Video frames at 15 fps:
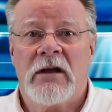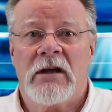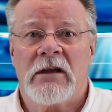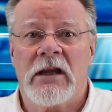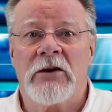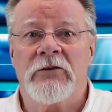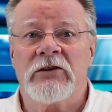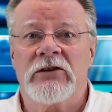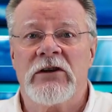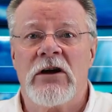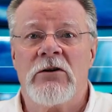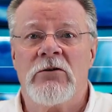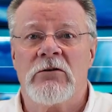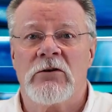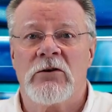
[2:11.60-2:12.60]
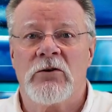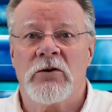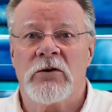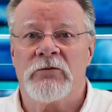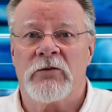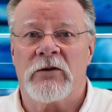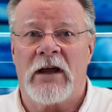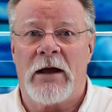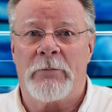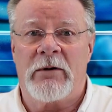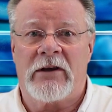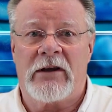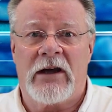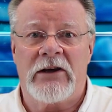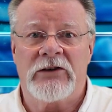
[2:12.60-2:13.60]
There is no lawful
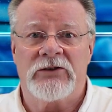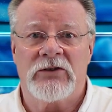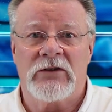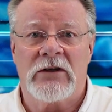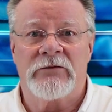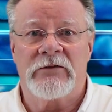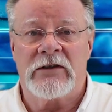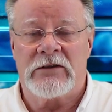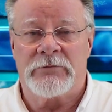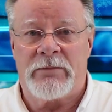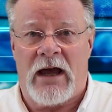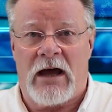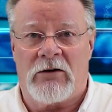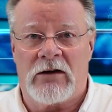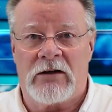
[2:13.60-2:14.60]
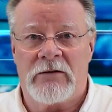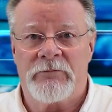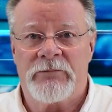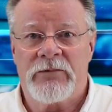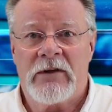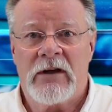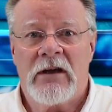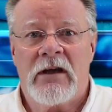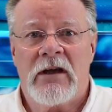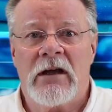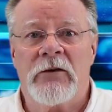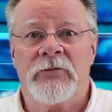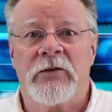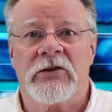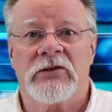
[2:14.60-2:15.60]
application of this power
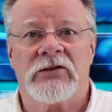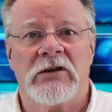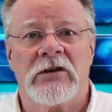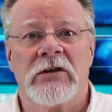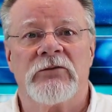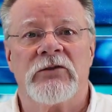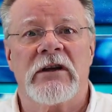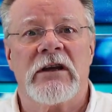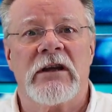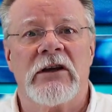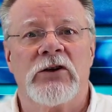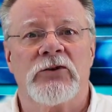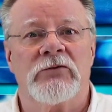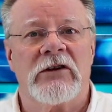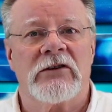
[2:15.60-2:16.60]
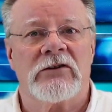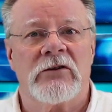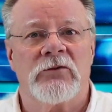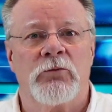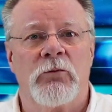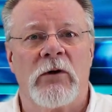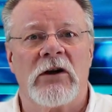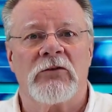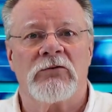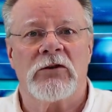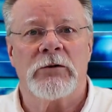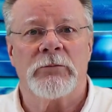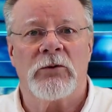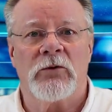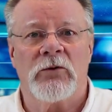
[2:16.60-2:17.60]
if it serves the interests of one
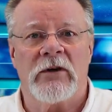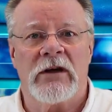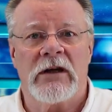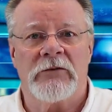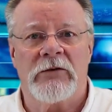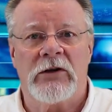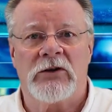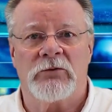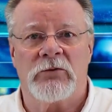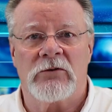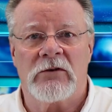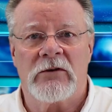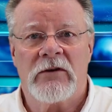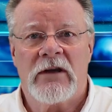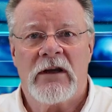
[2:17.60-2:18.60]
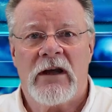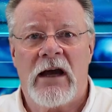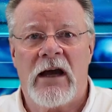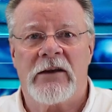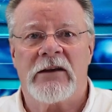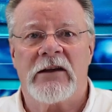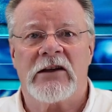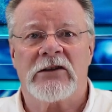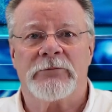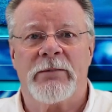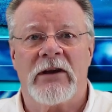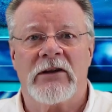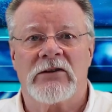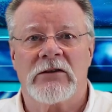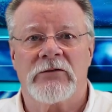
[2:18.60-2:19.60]
group or individual at the
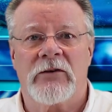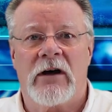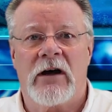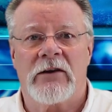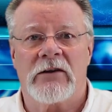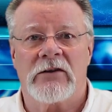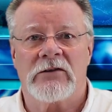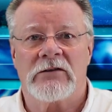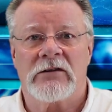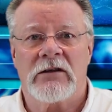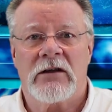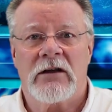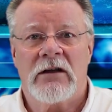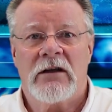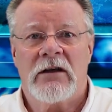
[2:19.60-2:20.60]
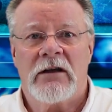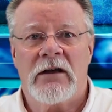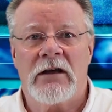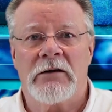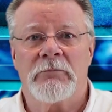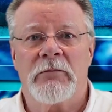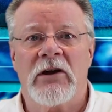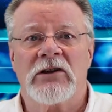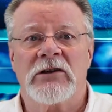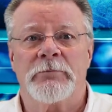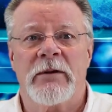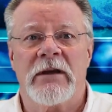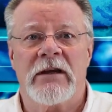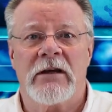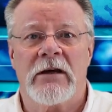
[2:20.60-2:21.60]
expense of others. It must
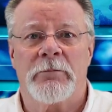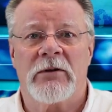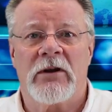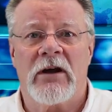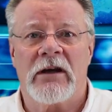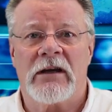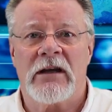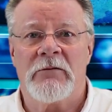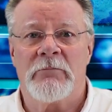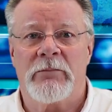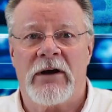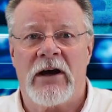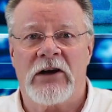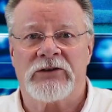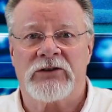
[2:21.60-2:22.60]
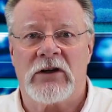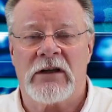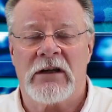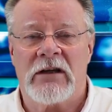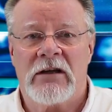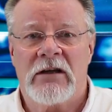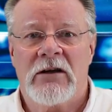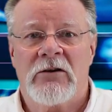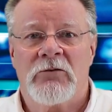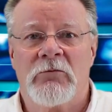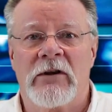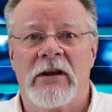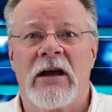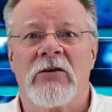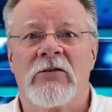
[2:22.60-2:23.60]
be applied impartially,
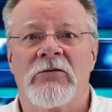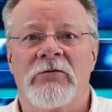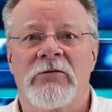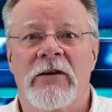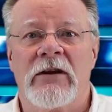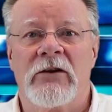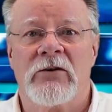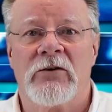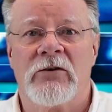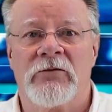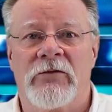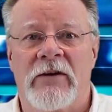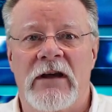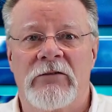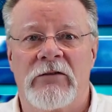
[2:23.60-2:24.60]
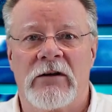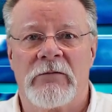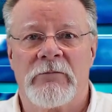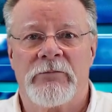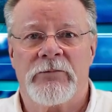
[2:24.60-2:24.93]
without fear or favour.